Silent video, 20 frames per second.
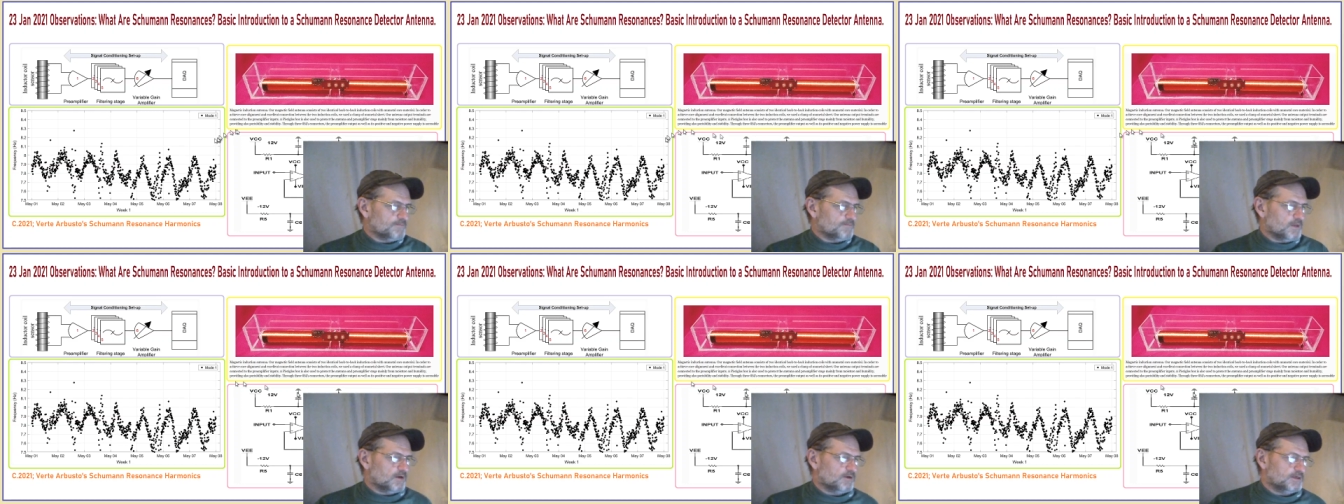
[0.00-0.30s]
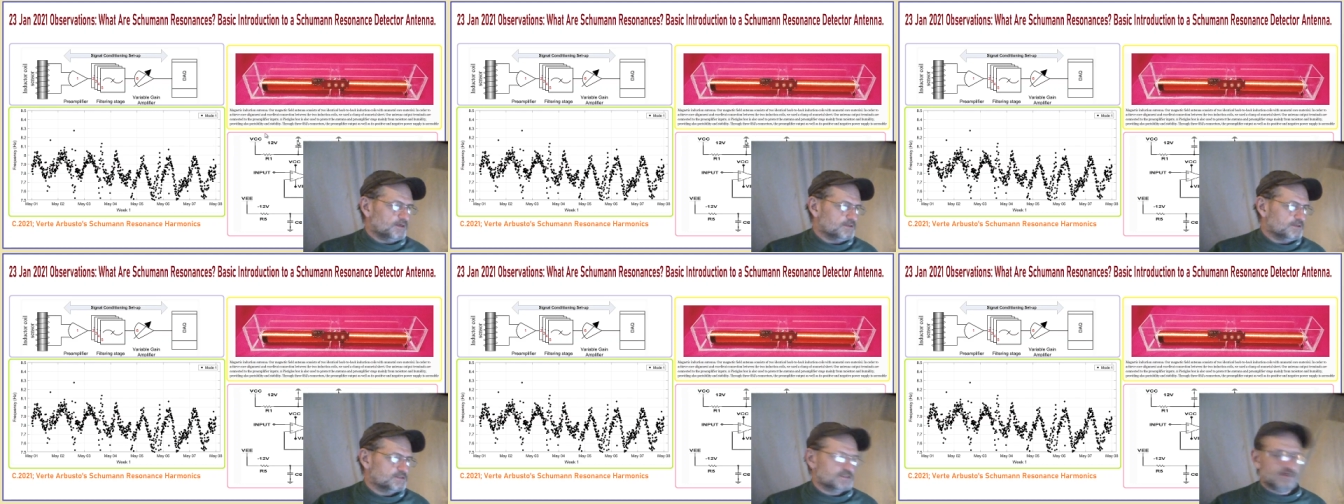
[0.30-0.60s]
All
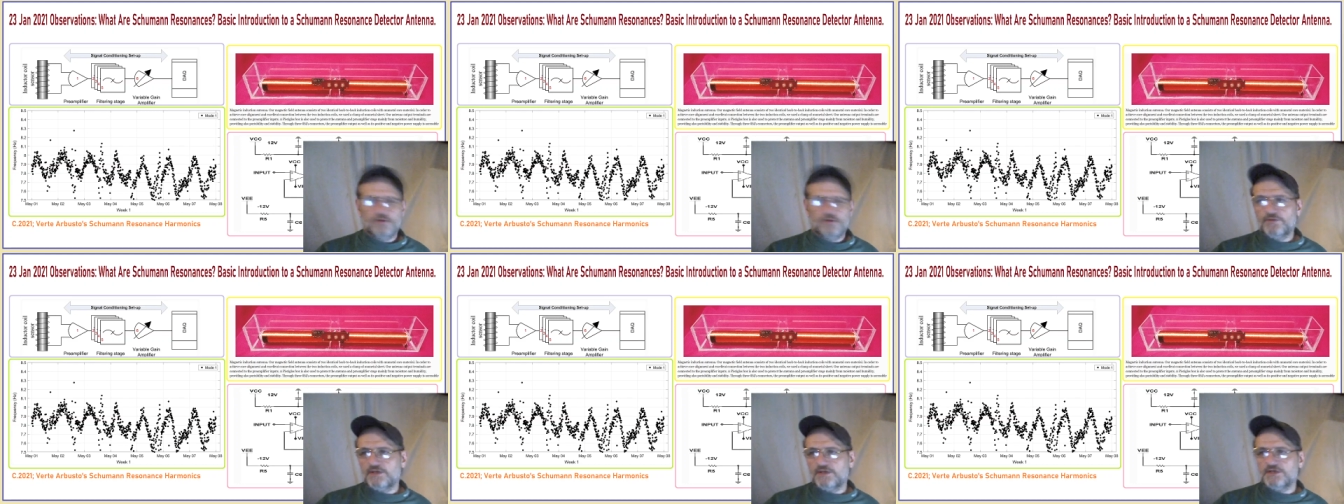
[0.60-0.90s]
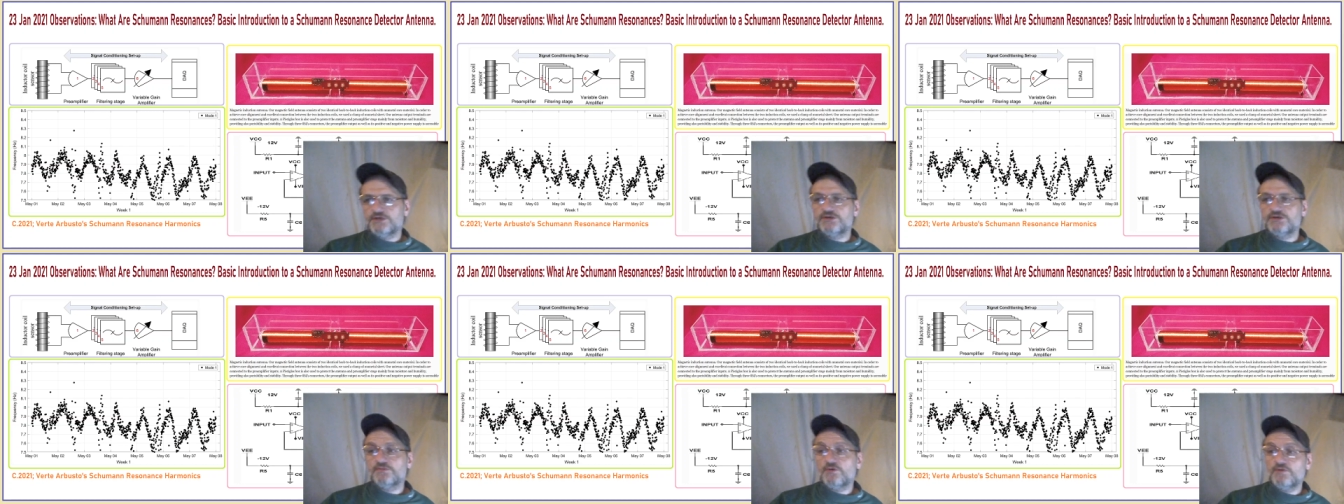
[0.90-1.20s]
right, so the
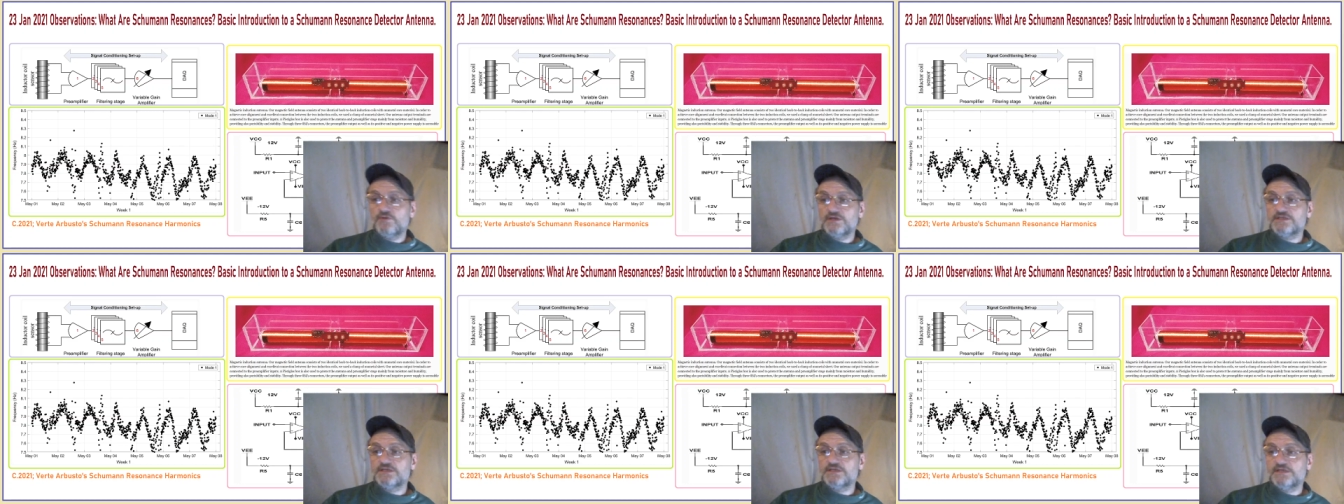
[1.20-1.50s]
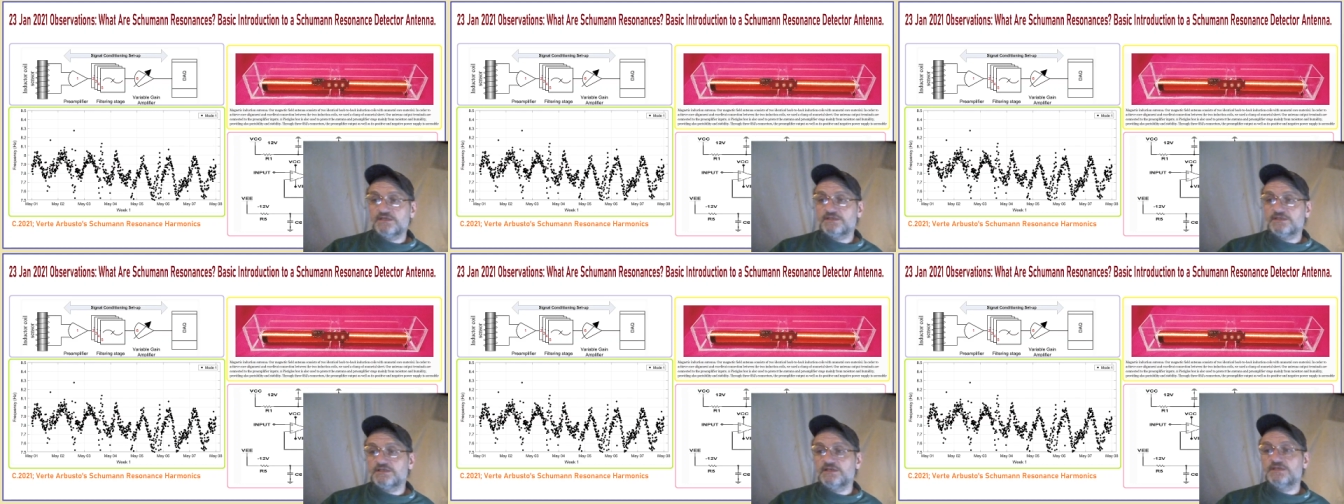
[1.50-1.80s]
Schumann
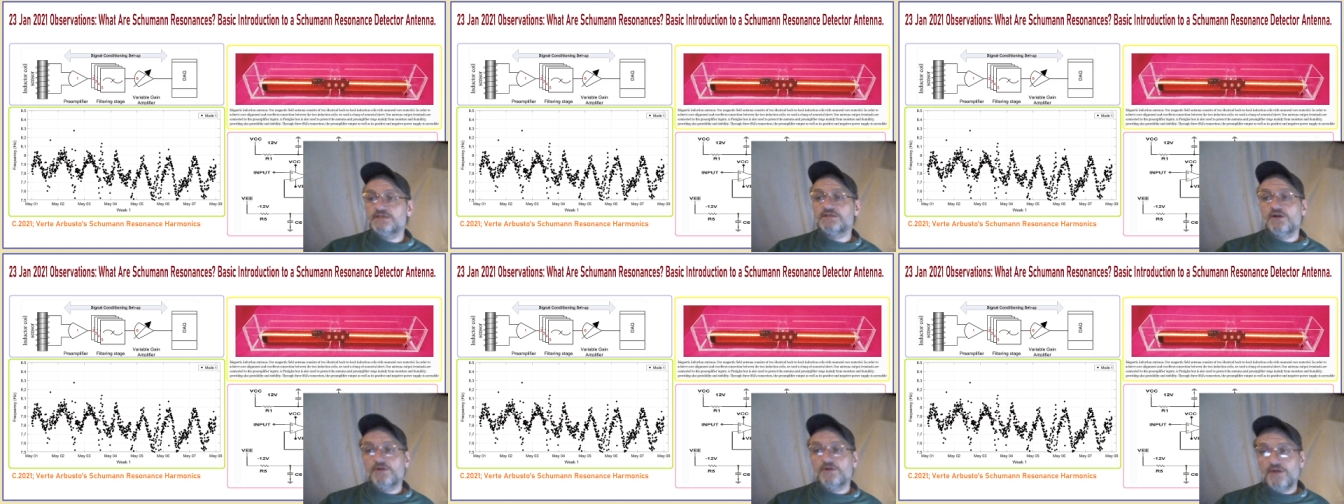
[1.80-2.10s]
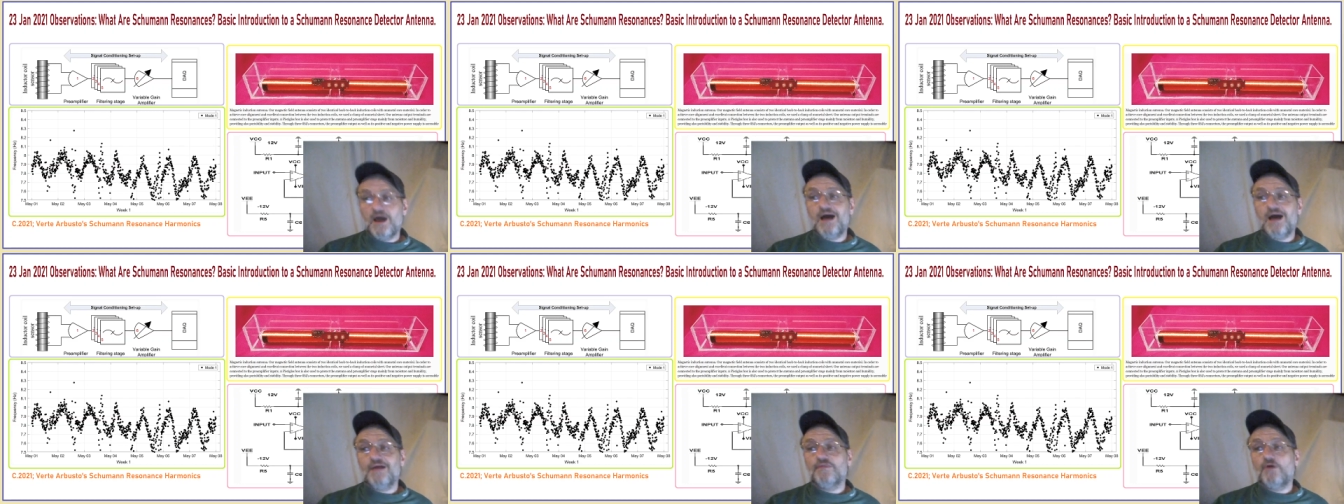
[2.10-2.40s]
resonances are
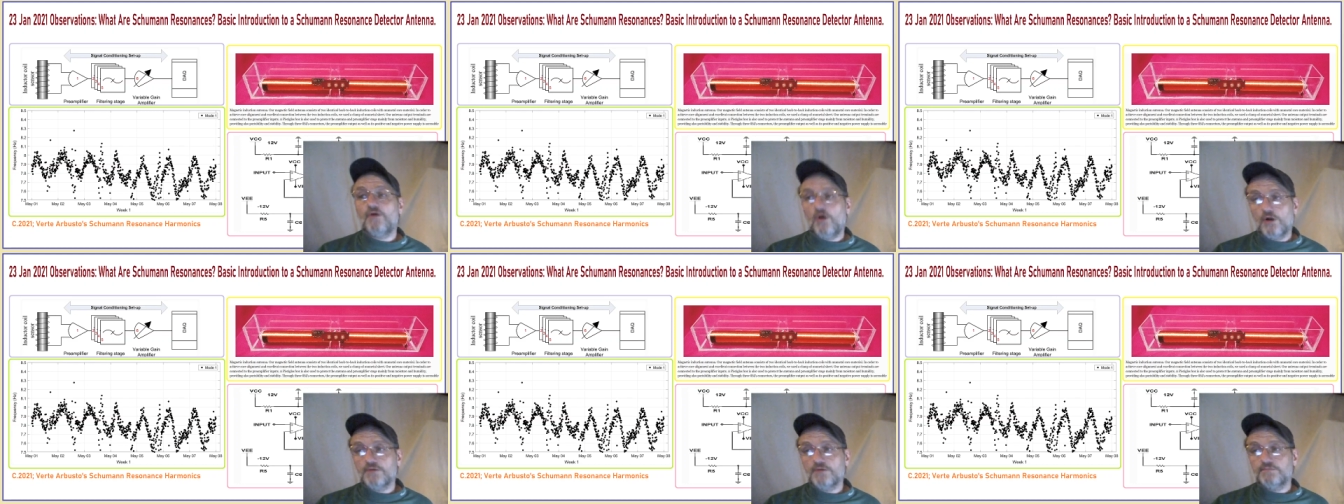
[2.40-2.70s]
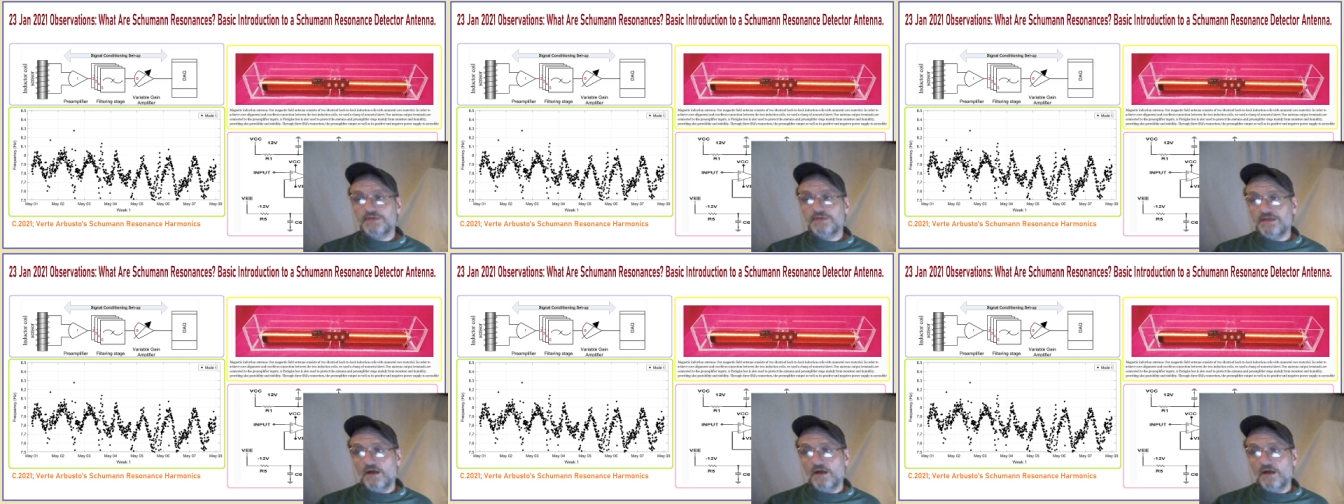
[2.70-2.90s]
not the heartbeat